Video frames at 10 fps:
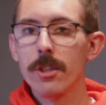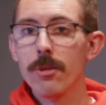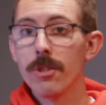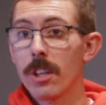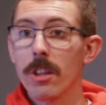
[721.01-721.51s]

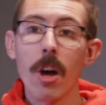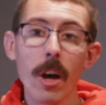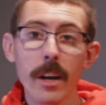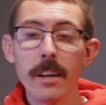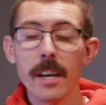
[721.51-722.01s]
use
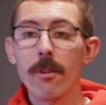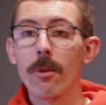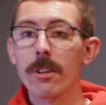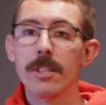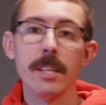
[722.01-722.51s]
Solana in
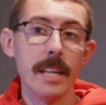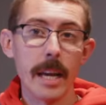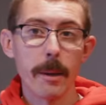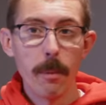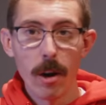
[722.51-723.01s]
order to
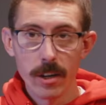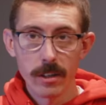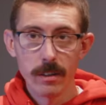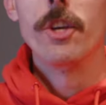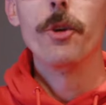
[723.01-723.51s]
take
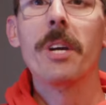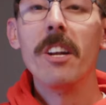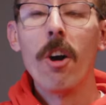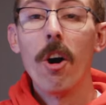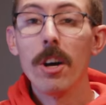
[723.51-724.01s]
part. You
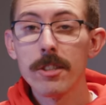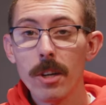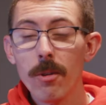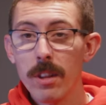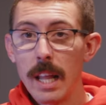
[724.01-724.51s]
can
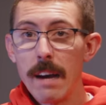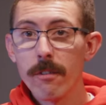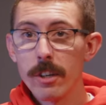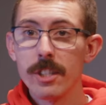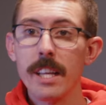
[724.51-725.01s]
also
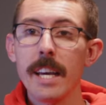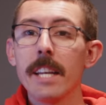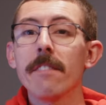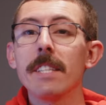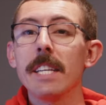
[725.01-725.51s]
leverage the
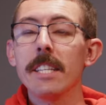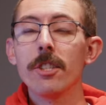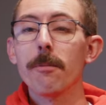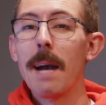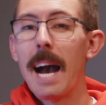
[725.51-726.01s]
NFTs
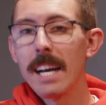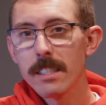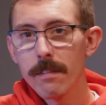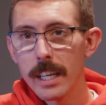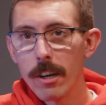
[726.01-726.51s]
you're
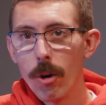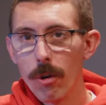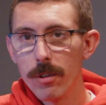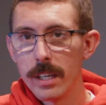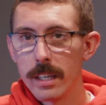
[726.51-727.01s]
passively
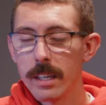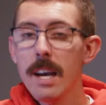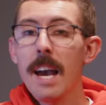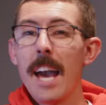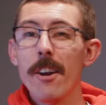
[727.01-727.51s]
holding
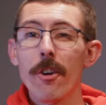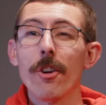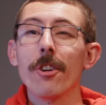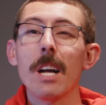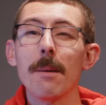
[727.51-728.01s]
and
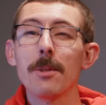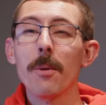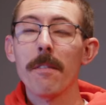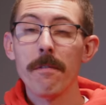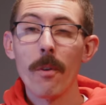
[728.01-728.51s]
earn up
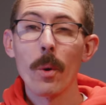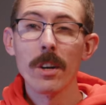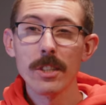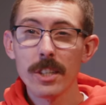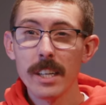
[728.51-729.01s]
to a
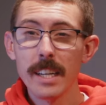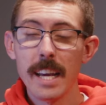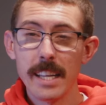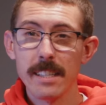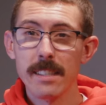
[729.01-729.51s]

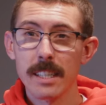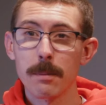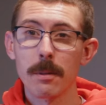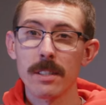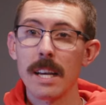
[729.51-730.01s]

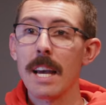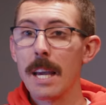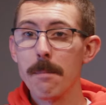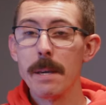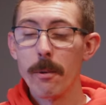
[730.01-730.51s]
486%
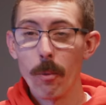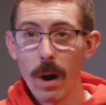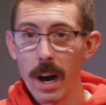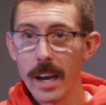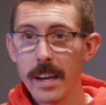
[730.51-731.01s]

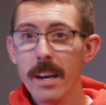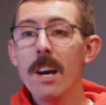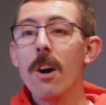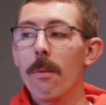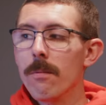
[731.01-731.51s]
APY
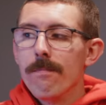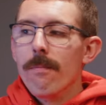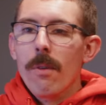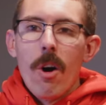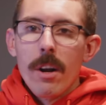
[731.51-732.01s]

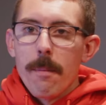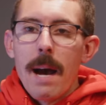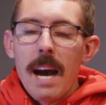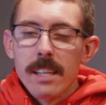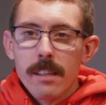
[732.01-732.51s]
on a
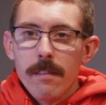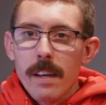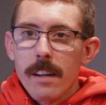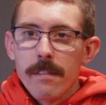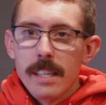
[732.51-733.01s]
passive
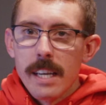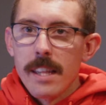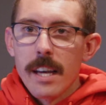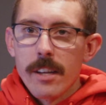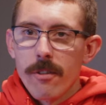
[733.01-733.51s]
NFT
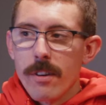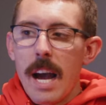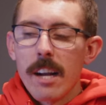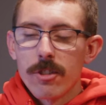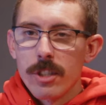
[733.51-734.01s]
that you're
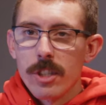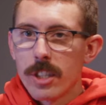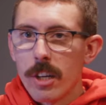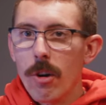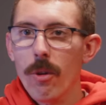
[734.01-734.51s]
naturally just
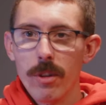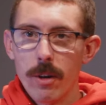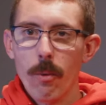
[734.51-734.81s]
gonna hold in a